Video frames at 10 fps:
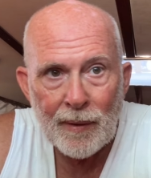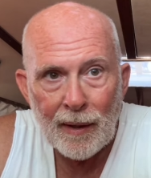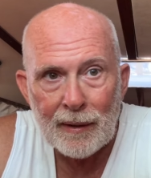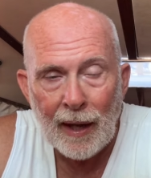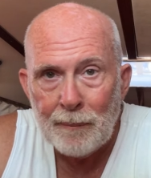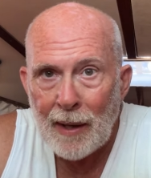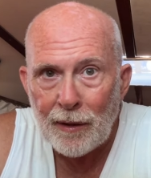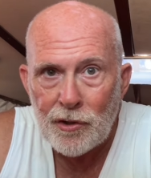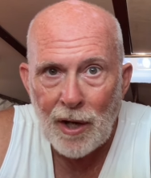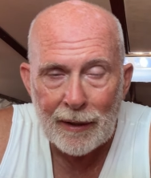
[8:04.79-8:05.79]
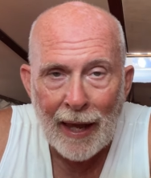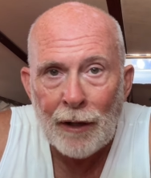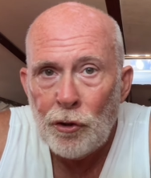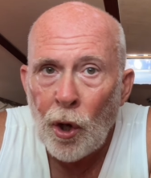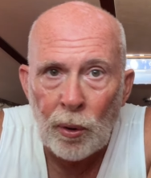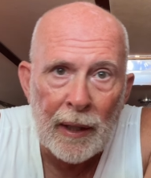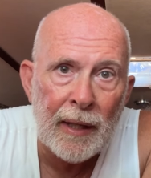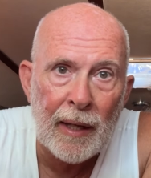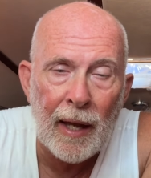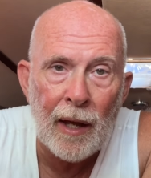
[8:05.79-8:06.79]
came down and checked, and no
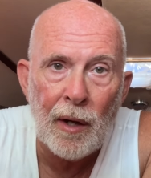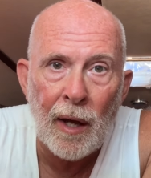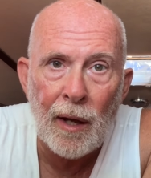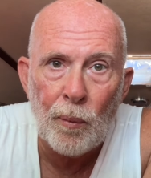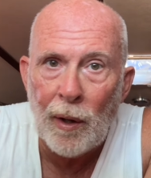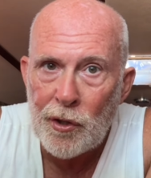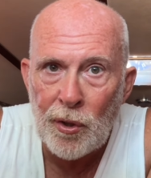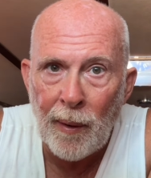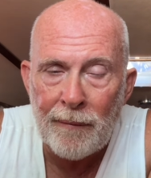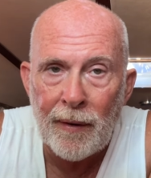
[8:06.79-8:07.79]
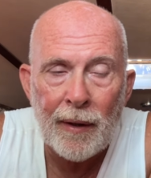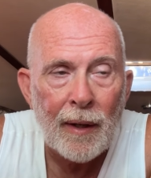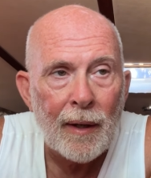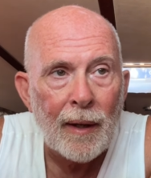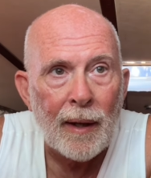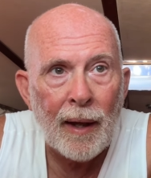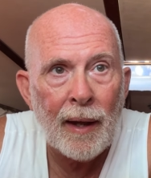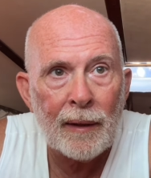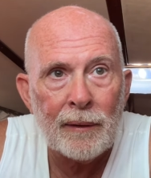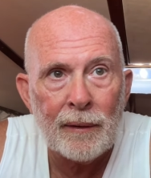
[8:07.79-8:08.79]
leak whatsoever.
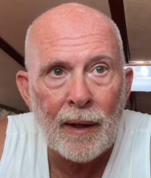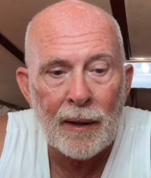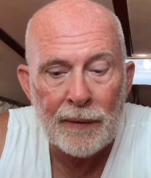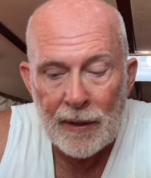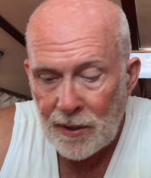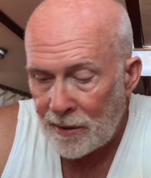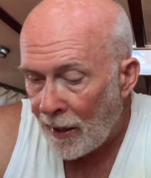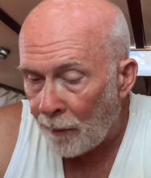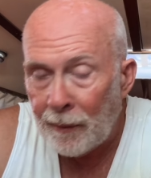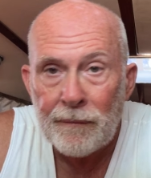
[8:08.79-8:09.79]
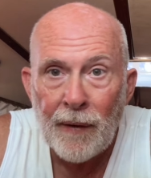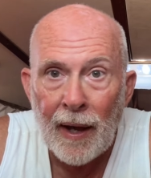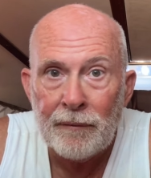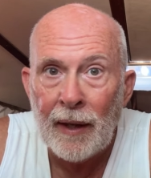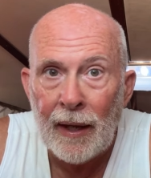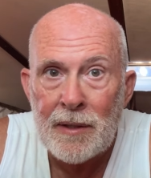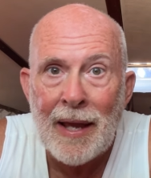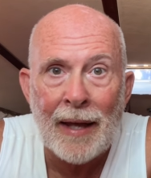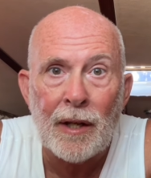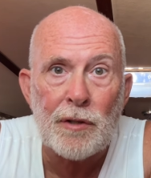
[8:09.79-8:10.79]
And this has now been 5 days,
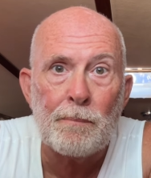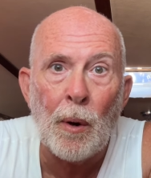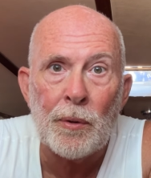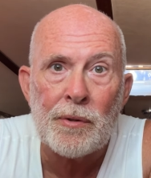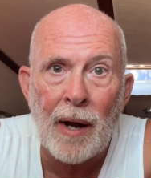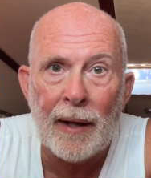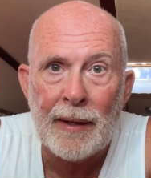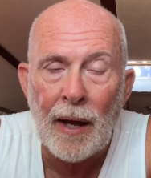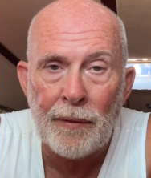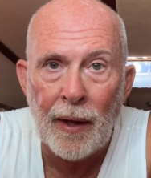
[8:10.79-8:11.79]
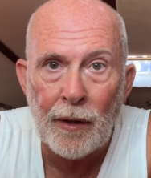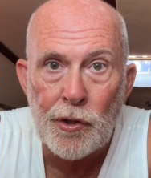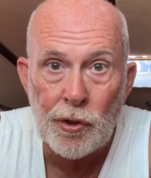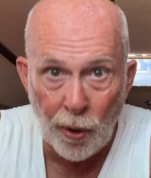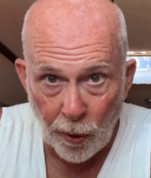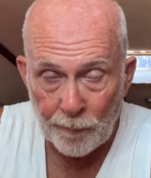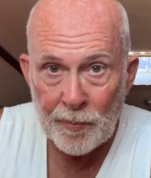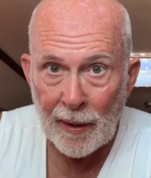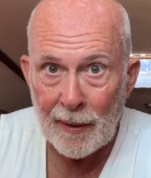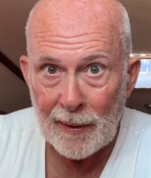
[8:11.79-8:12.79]
and it's bone dry down there. So
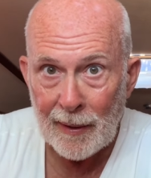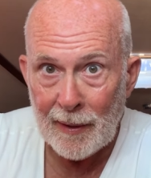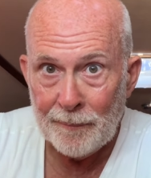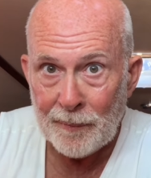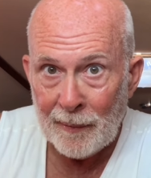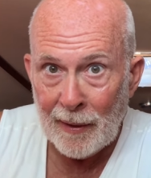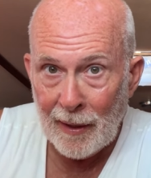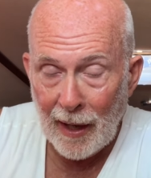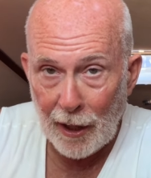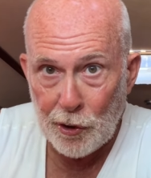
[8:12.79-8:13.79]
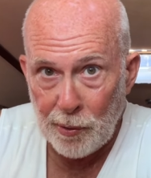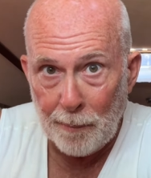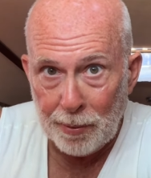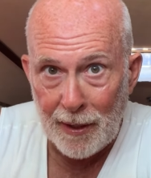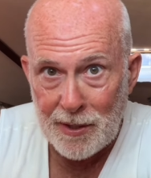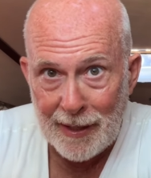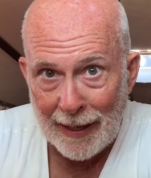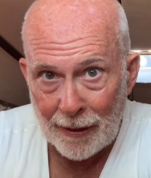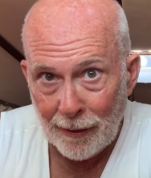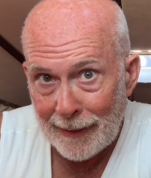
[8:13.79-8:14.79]
a dripless
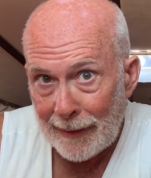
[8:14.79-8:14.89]
seal